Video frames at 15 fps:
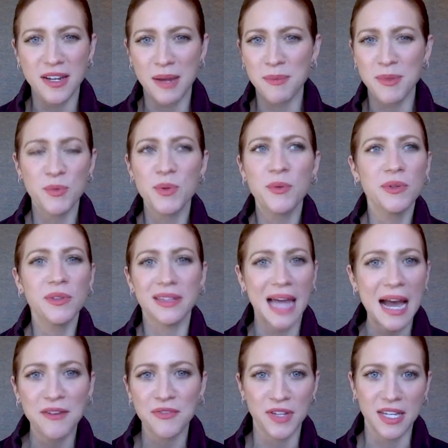I mean, we were
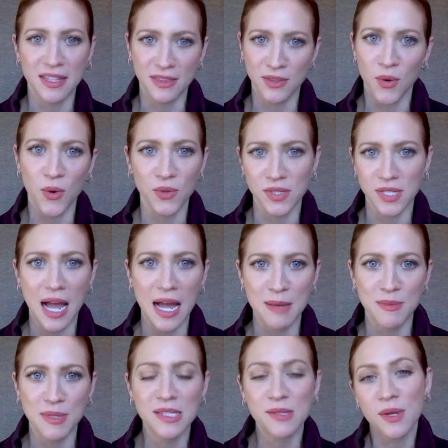laughing the whole time.
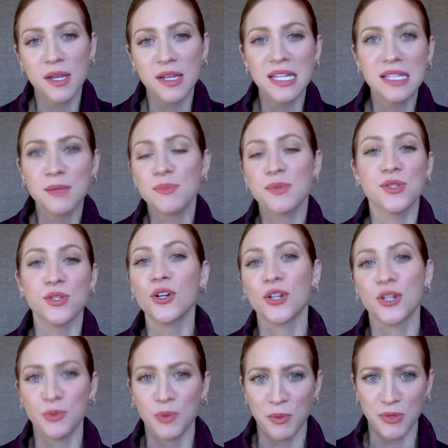It's it's
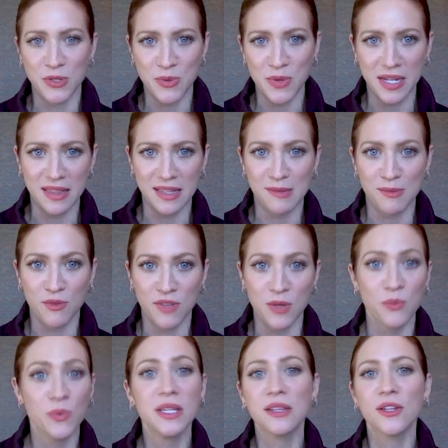absurd what we're doing in this
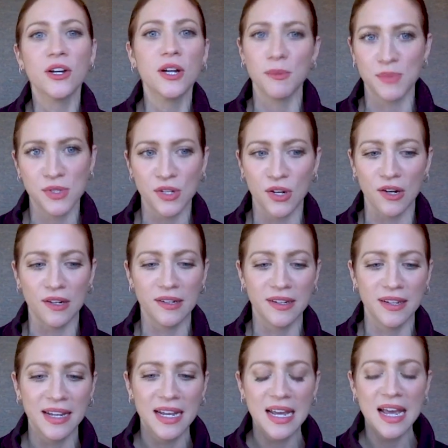movie. We look absurd.
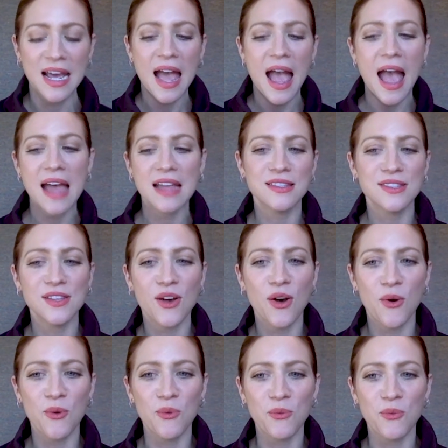And
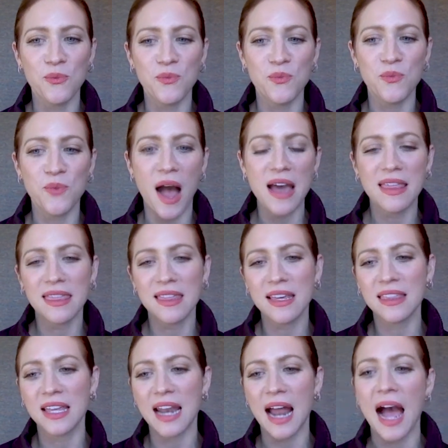so I
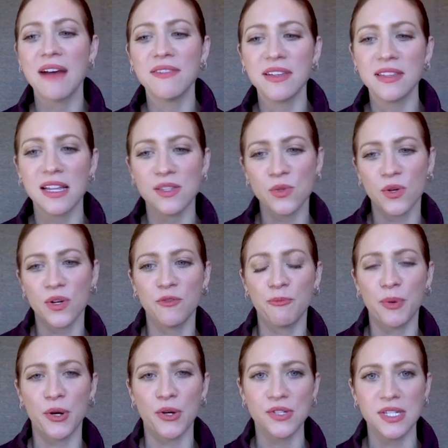think that having that sort of
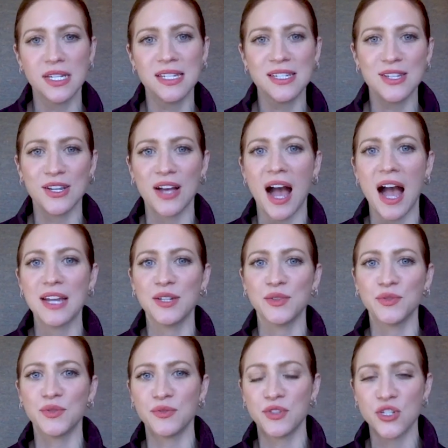person to kind of
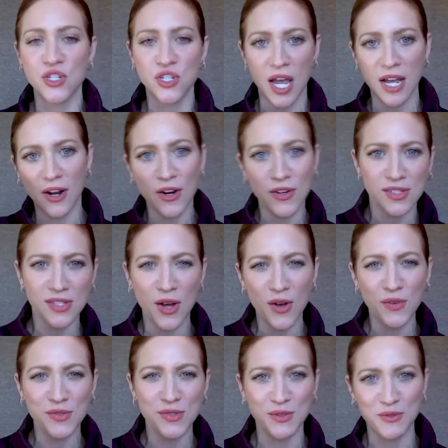check
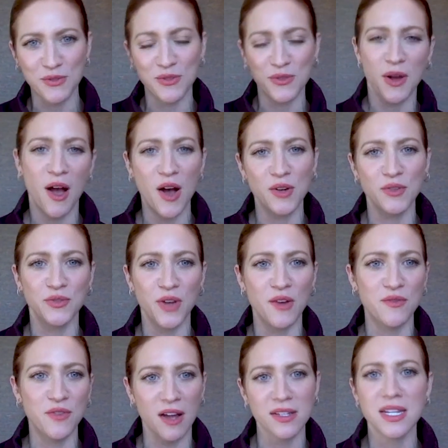ourselves of of
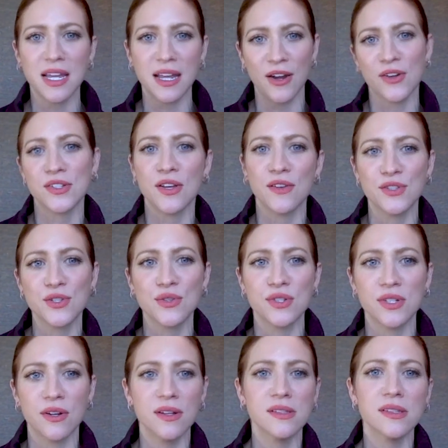of not taking ourselves too
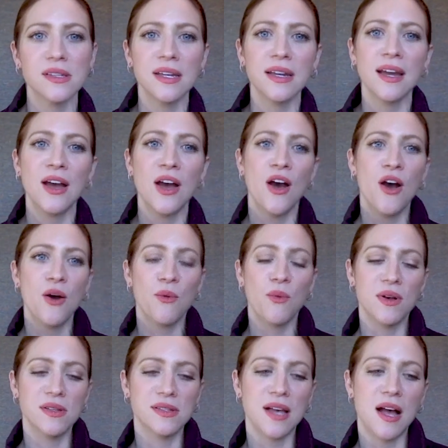seriously
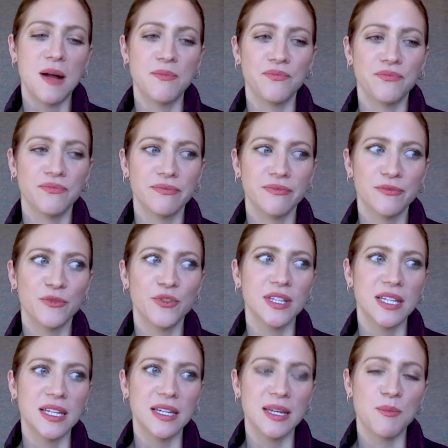was um,
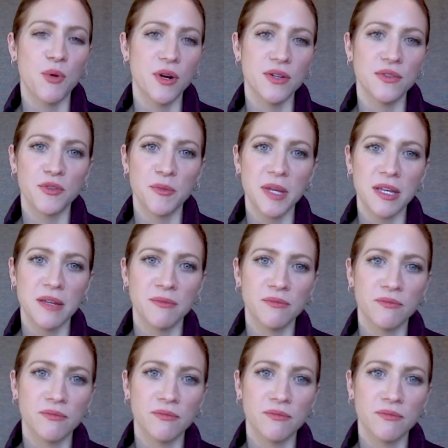really important for me.